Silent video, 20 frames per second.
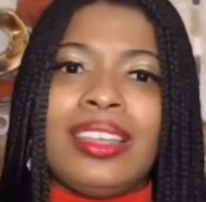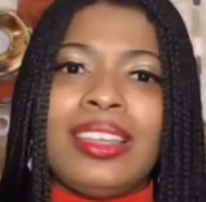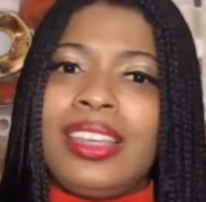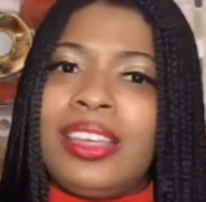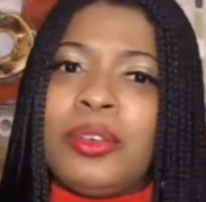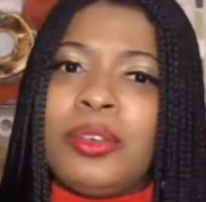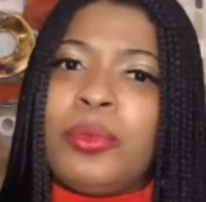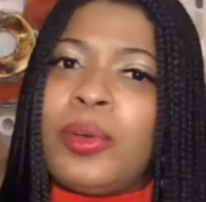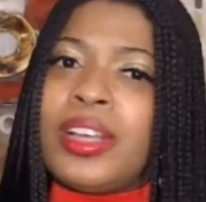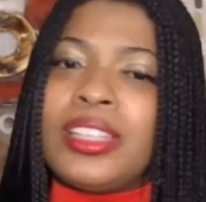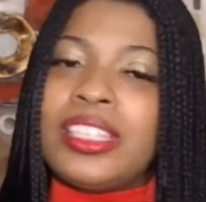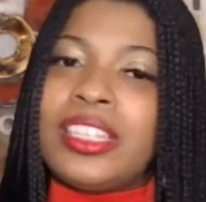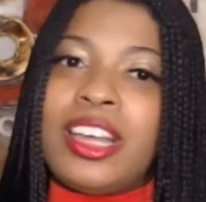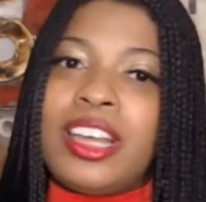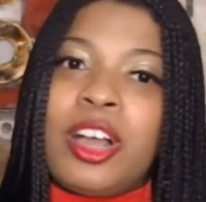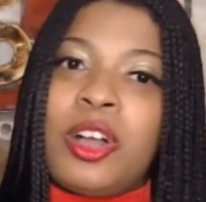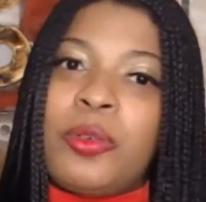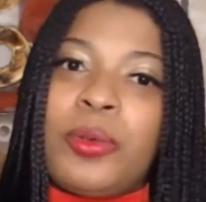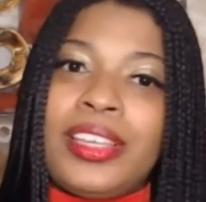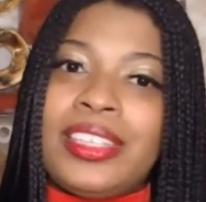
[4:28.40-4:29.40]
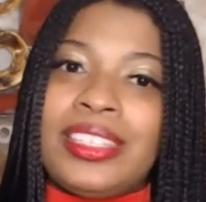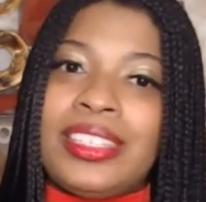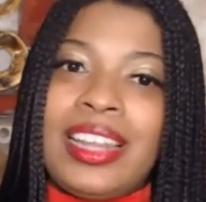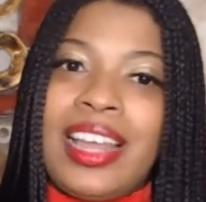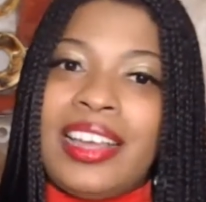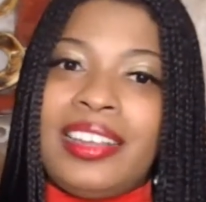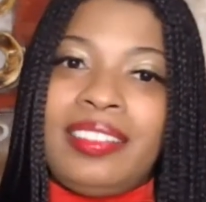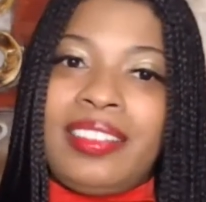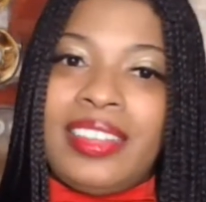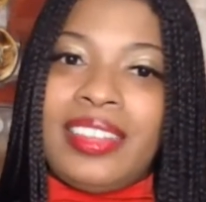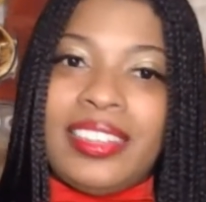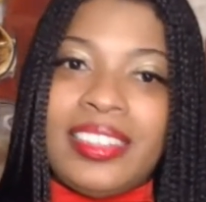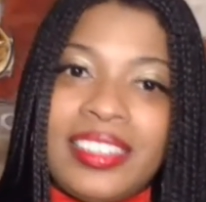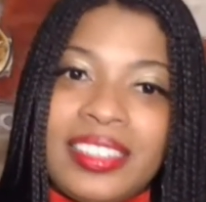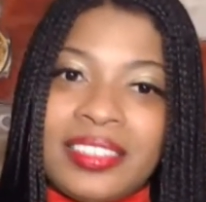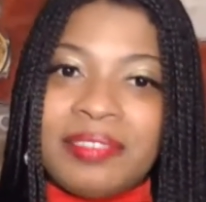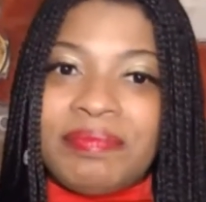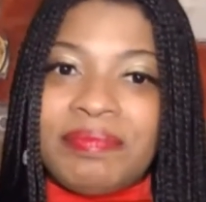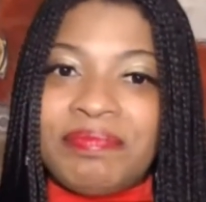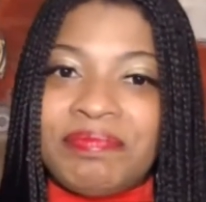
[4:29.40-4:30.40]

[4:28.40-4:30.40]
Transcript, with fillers: it wasn't always like this.